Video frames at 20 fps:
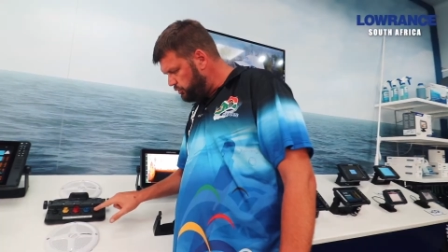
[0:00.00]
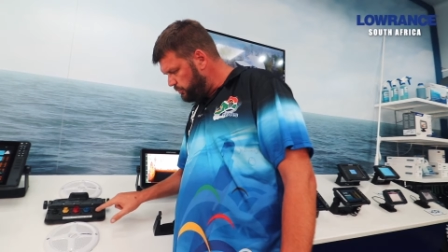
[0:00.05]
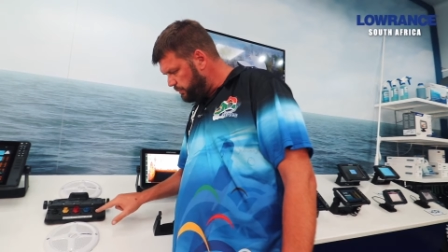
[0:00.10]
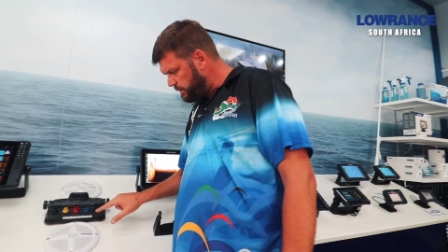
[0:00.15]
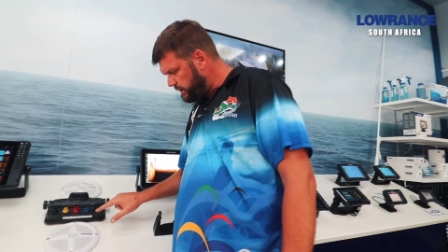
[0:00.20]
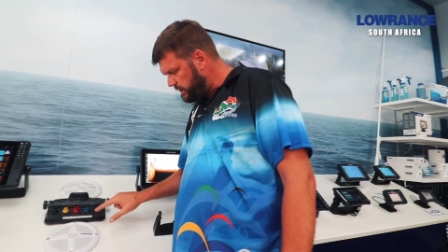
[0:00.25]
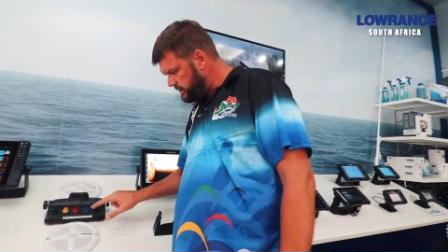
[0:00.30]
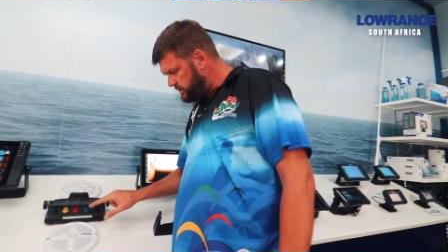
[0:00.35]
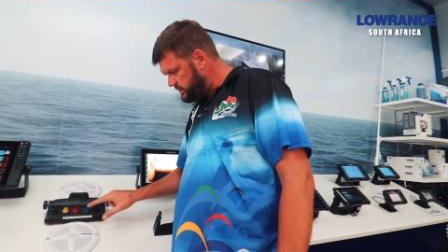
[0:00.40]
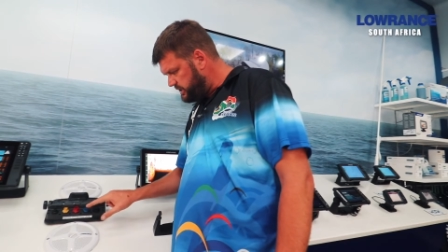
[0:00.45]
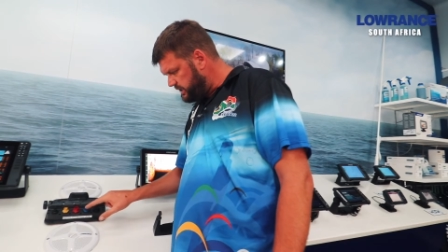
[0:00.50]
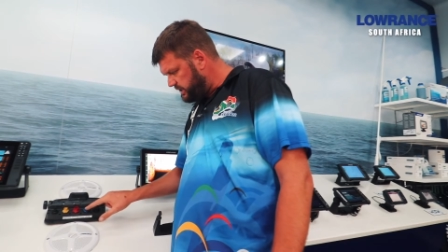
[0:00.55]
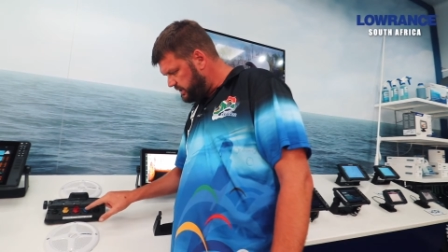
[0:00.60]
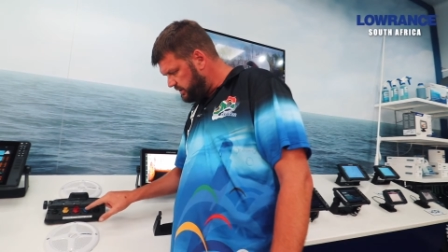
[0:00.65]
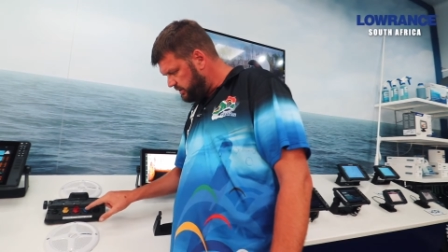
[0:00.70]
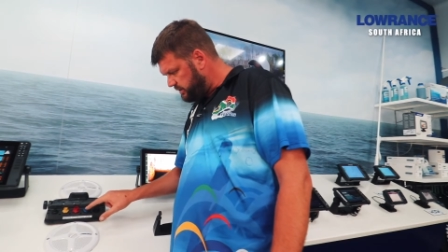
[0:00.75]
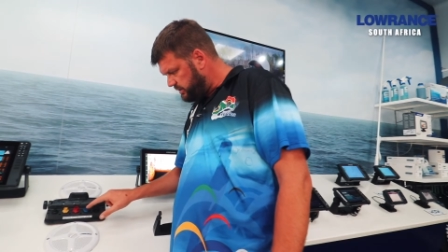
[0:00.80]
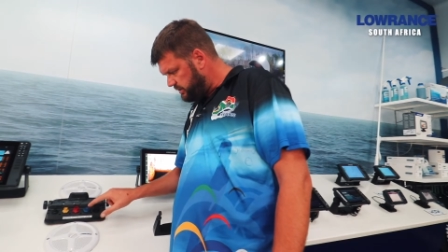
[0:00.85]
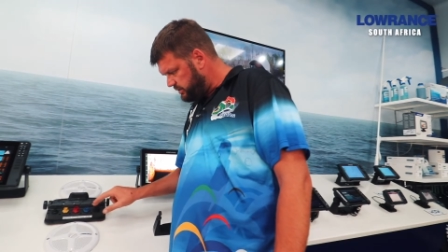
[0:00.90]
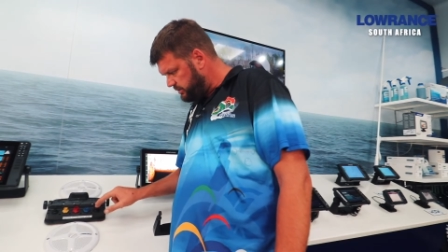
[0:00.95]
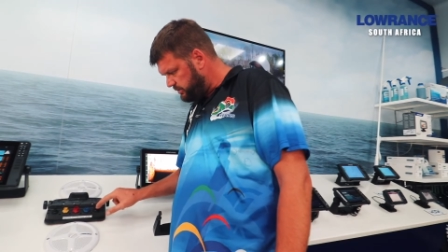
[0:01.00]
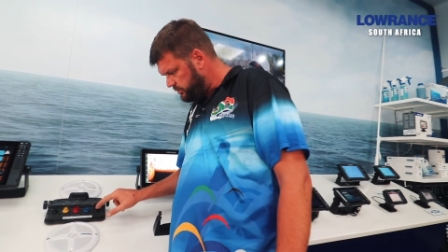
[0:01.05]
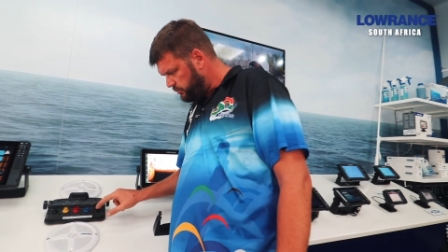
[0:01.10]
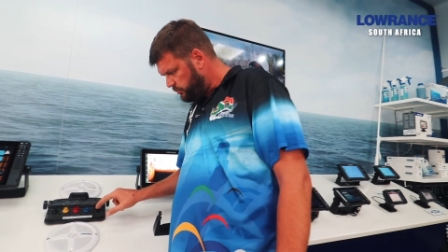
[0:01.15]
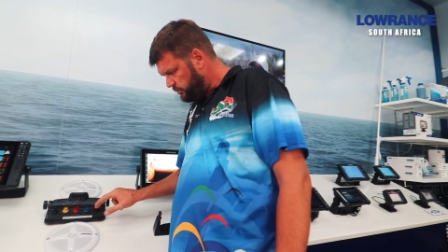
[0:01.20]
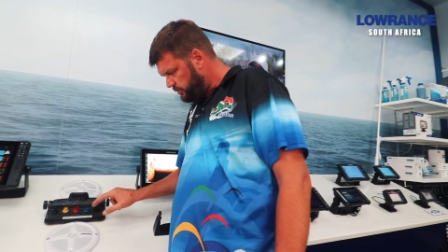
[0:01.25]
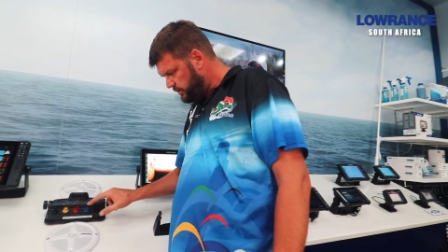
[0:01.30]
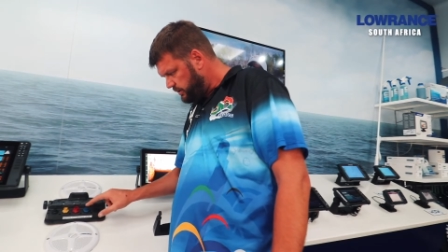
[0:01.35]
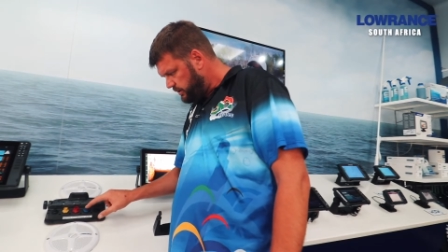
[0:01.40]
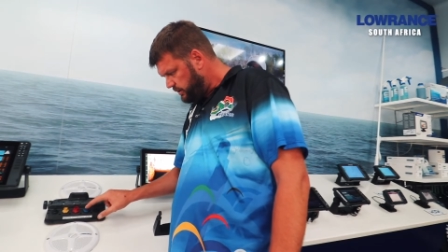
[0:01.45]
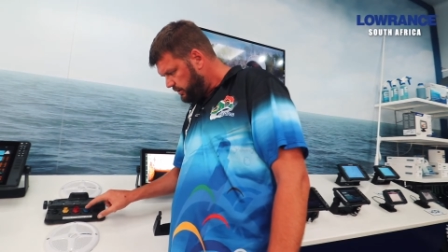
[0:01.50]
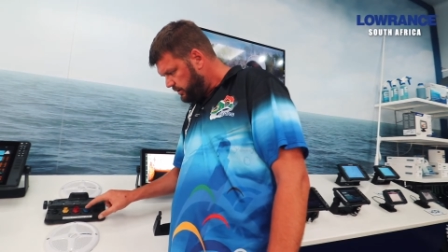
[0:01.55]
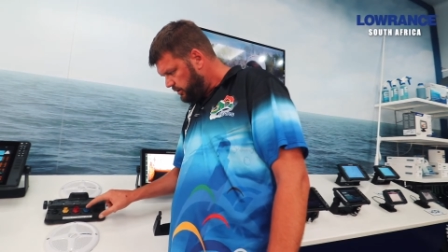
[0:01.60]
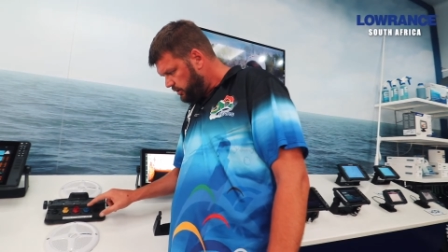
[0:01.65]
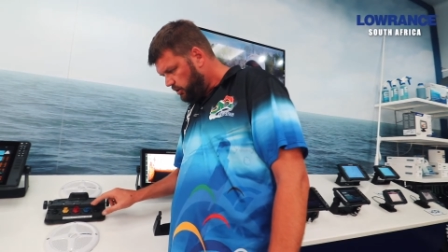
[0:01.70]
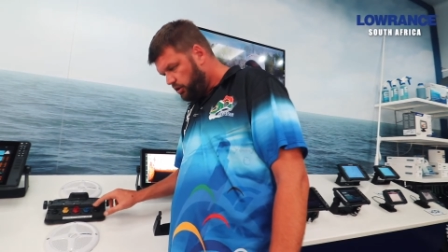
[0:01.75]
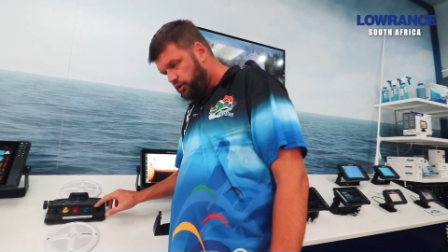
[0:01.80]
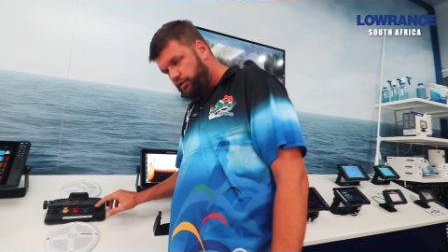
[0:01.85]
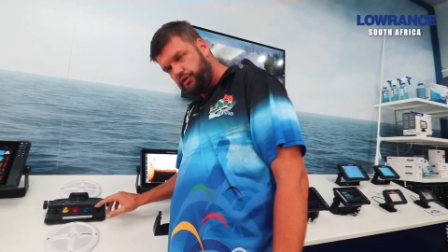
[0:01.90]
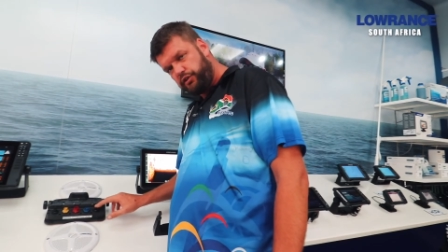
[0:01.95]
plugs here
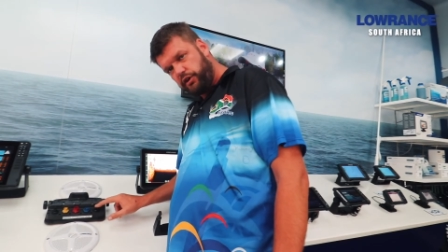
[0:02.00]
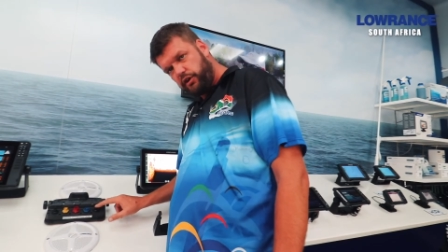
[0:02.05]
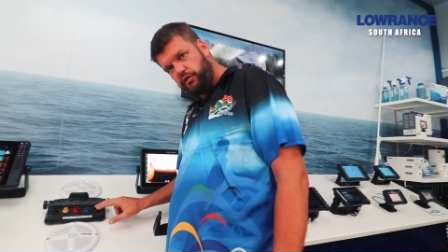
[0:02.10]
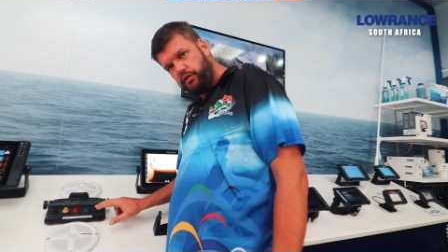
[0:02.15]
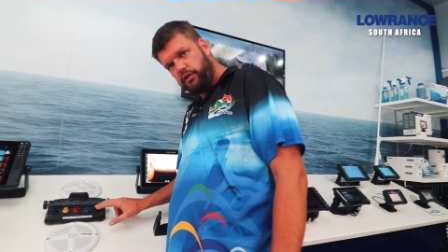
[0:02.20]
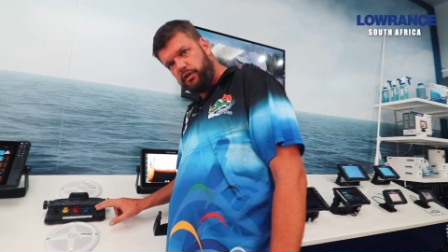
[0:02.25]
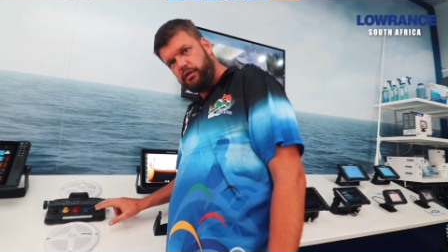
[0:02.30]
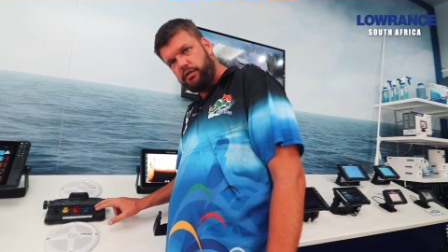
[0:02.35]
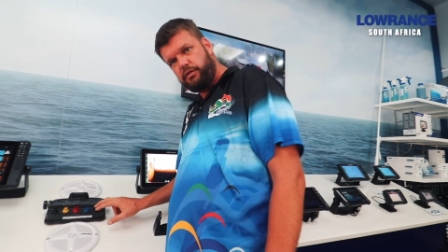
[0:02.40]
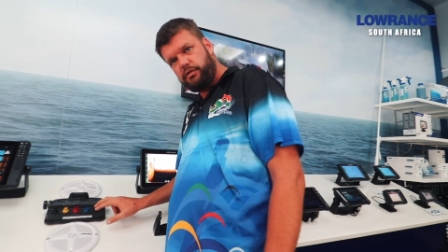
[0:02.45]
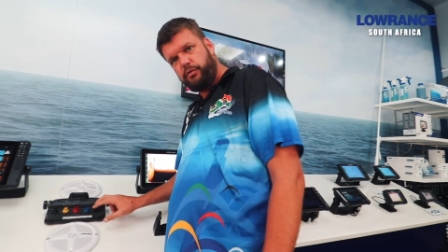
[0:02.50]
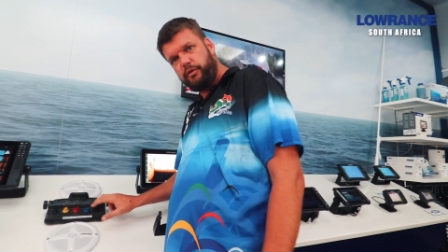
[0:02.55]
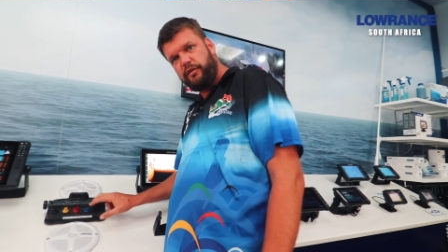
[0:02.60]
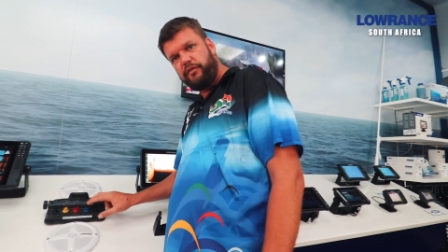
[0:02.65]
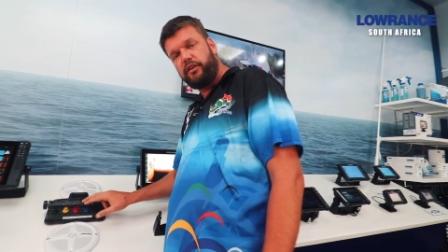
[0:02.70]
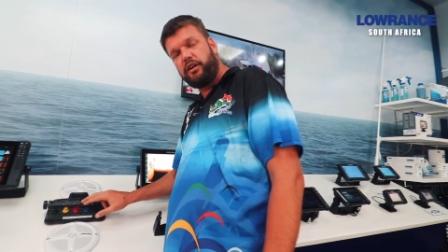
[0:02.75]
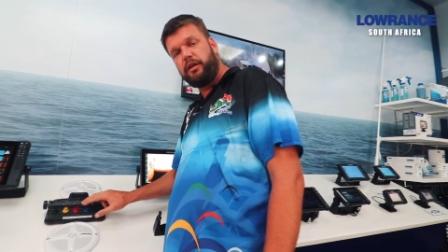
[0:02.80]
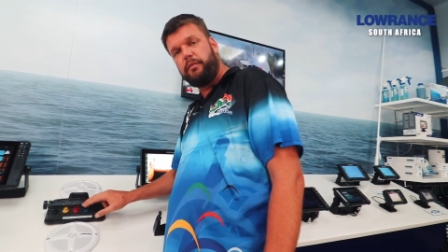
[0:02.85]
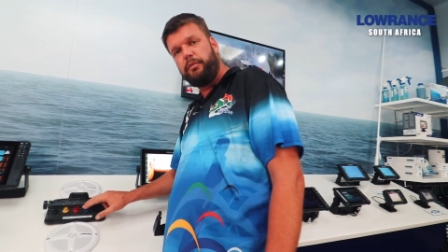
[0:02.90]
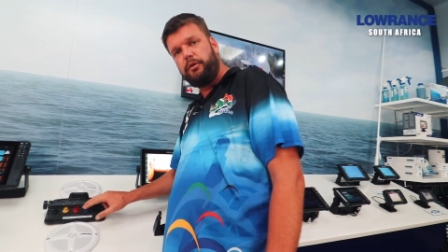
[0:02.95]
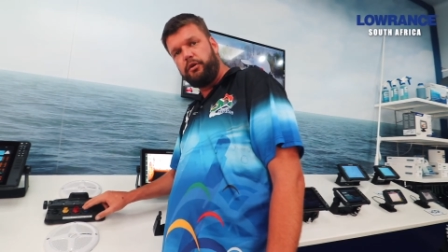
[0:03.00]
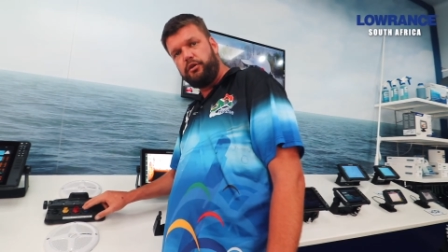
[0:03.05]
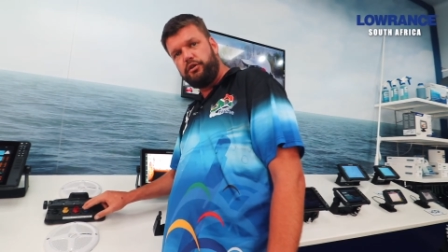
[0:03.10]
are sonar. We've got a blue